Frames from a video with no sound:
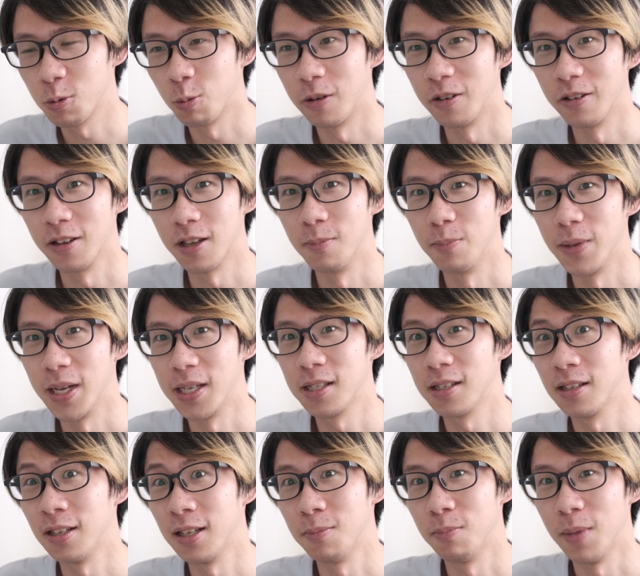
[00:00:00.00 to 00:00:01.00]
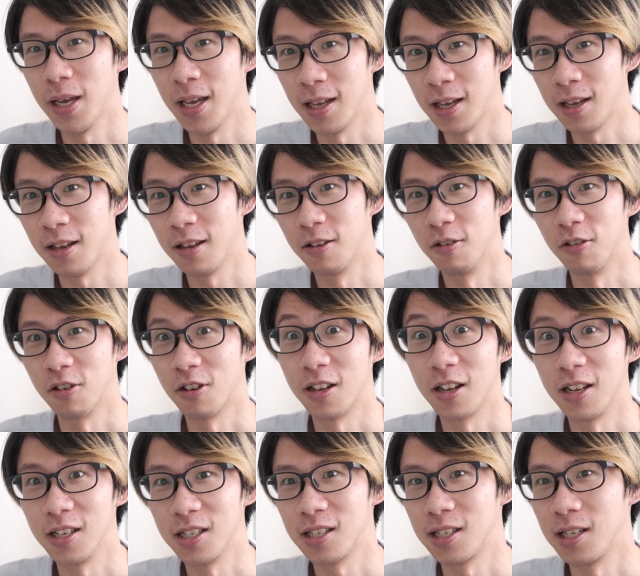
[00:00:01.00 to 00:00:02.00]
where you can basically make your
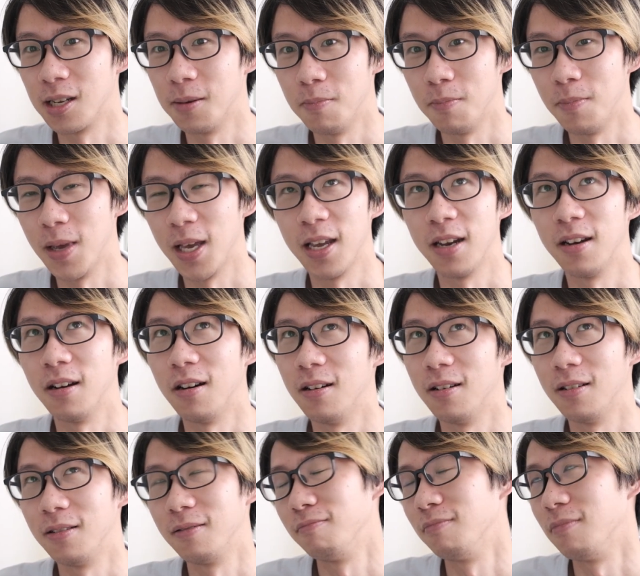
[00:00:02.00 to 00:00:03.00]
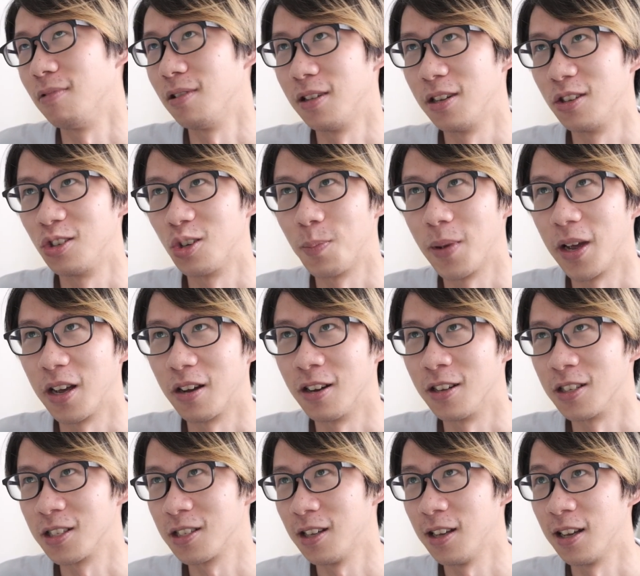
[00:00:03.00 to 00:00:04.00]
custom-made, in Japan,
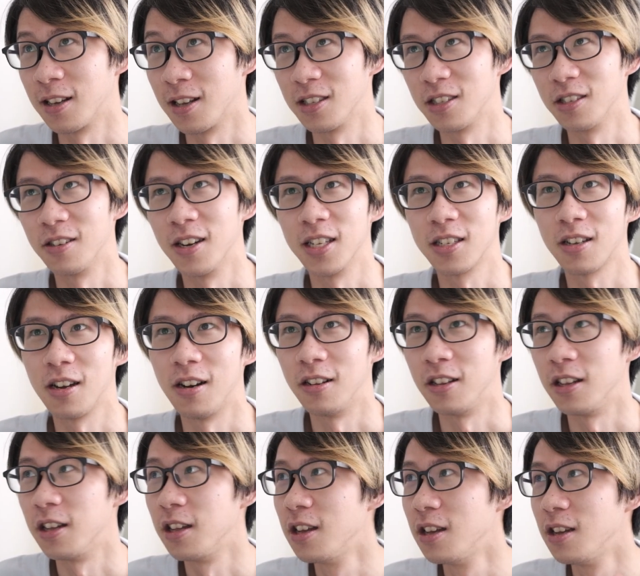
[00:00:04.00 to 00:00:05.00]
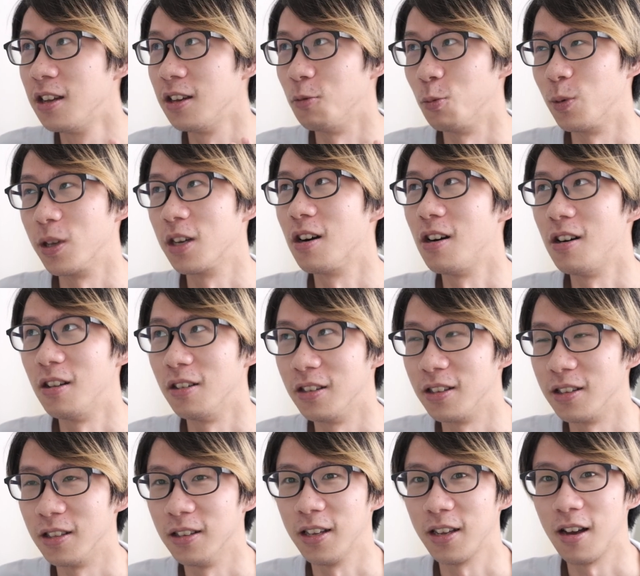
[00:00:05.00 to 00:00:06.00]
I guess you guys call it, we call
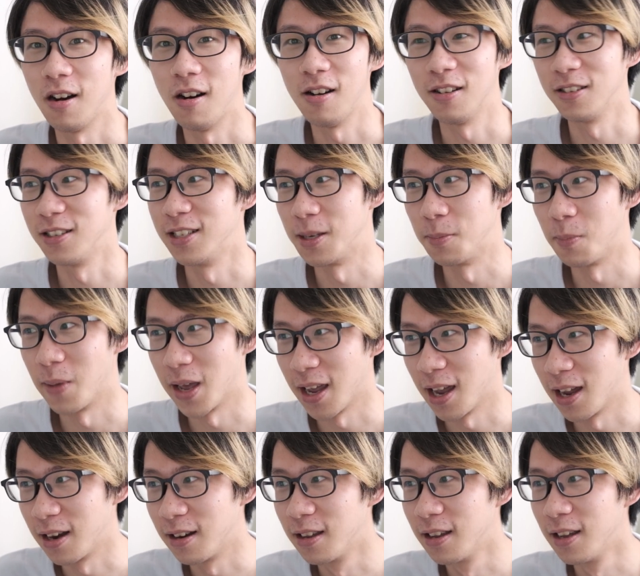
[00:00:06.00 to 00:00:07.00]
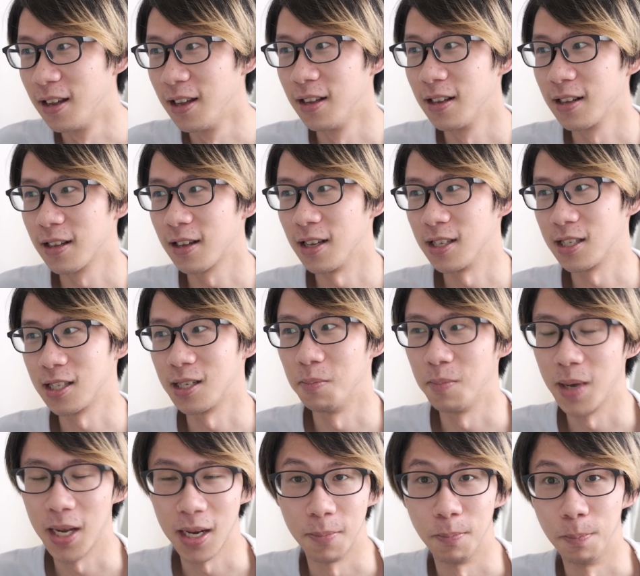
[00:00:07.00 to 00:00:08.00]
it like on-demand,
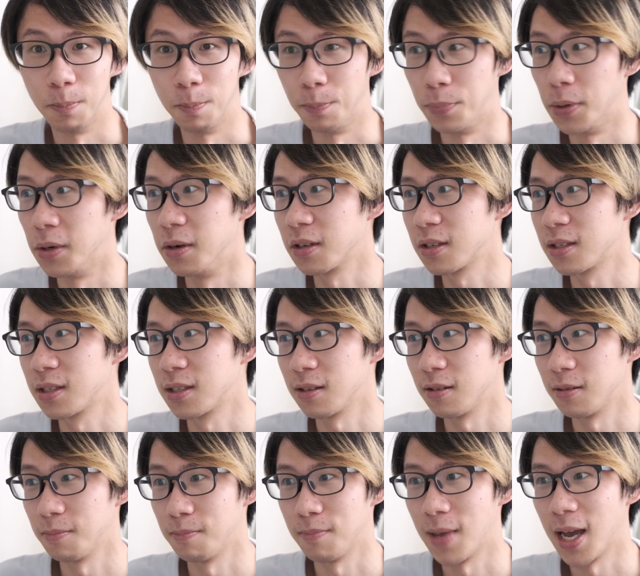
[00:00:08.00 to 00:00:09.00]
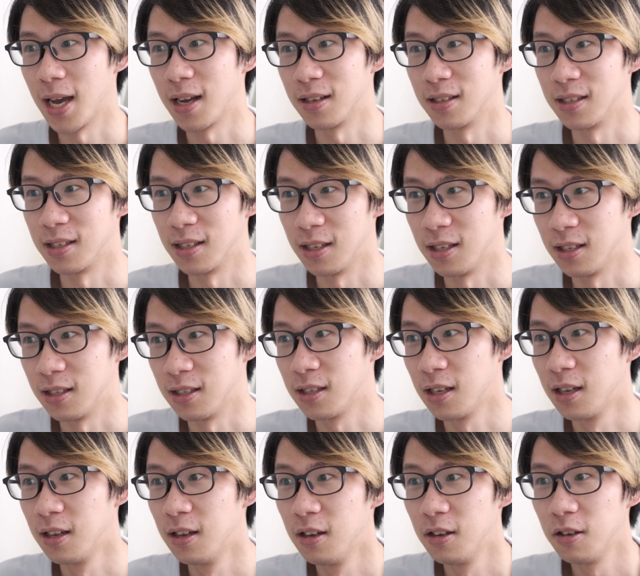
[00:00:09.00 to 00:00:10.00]
custom-made books, magazines,
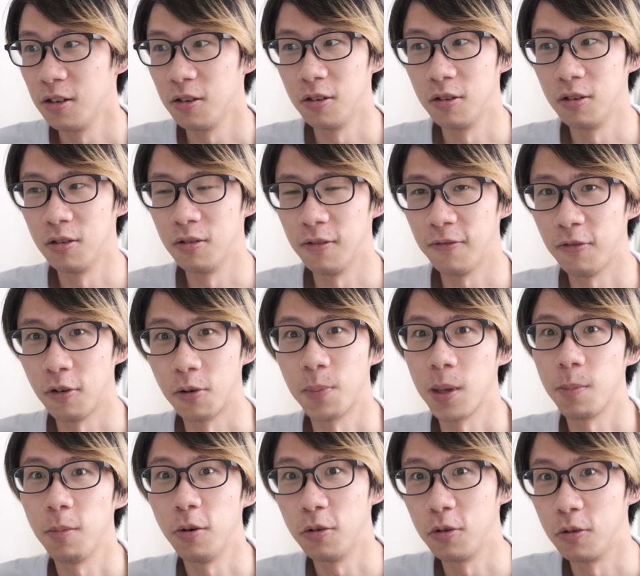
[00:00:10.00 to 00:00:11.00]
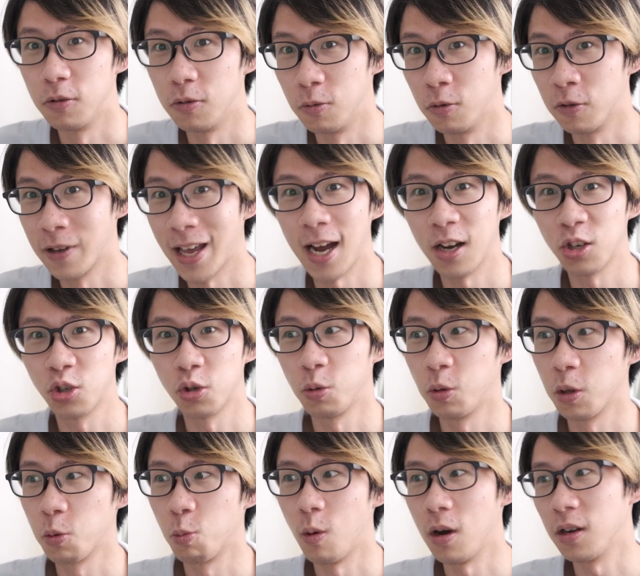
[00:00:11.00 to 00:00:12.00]
for people who
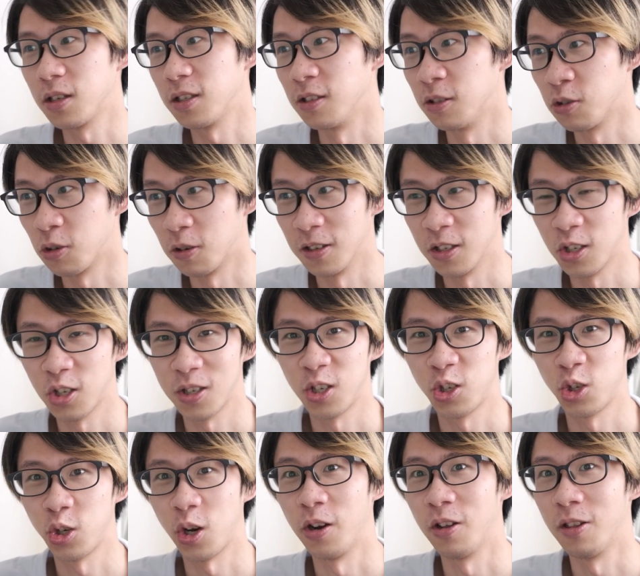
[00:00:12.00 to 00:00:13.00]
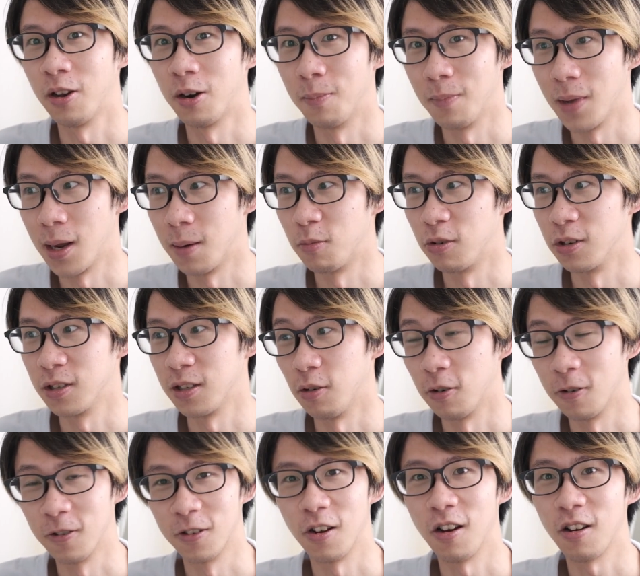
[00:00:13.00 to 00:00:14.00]
casually want to sort of share their memories
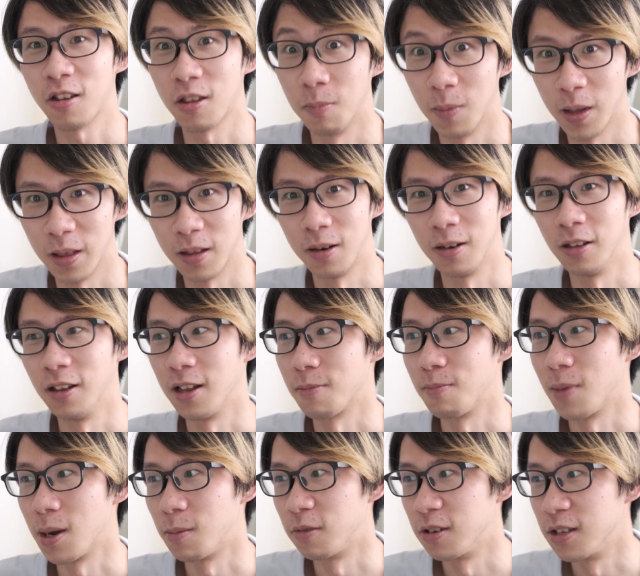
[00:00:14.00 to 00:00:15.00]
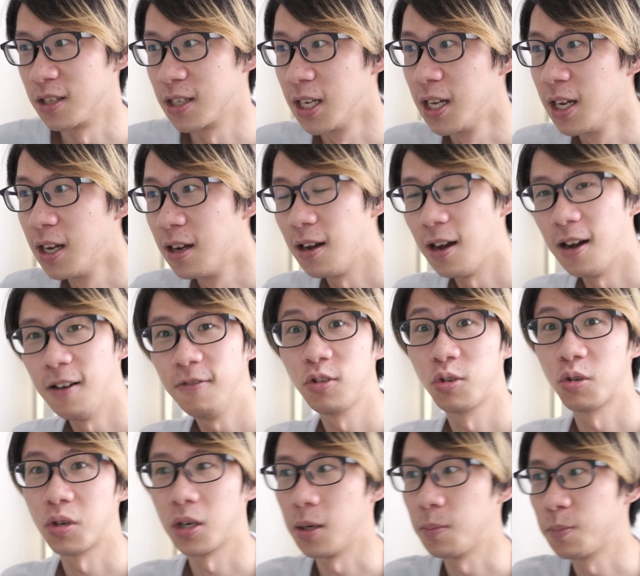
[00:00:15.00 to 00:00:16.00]
or document their like memories of
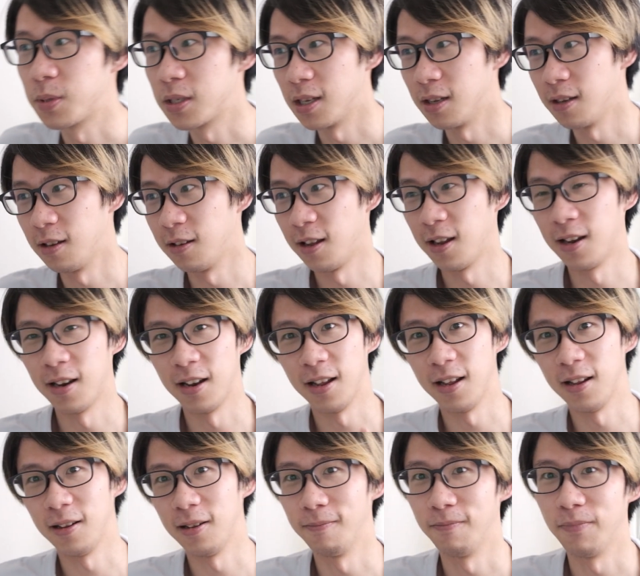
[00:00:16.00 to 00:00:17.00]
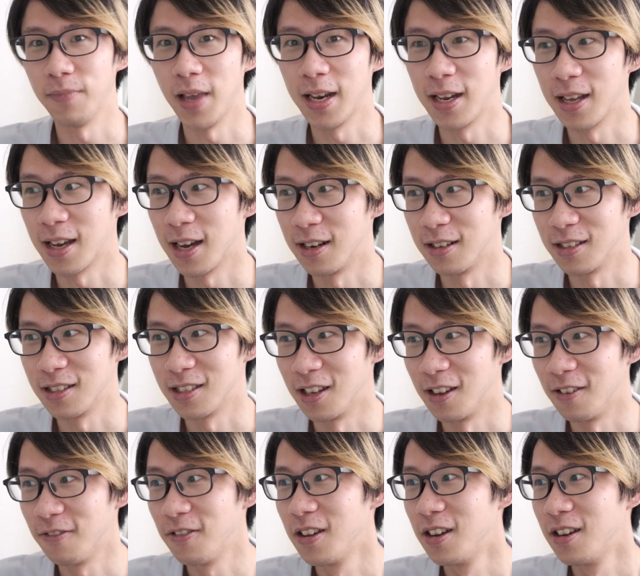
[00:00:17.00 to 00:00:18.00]
trips and any kind of
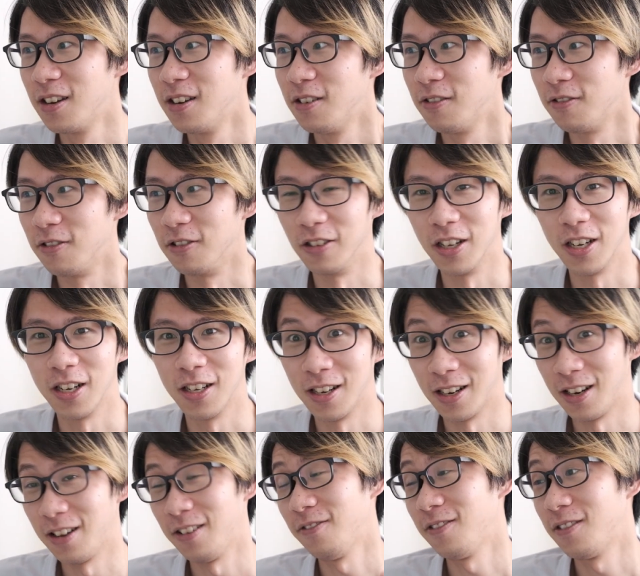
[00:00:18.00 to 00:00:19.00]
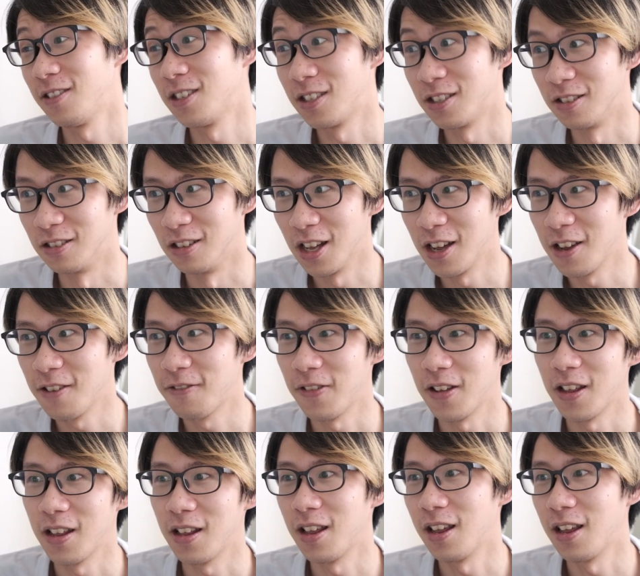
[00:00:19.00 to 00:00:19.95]
stuff related to life.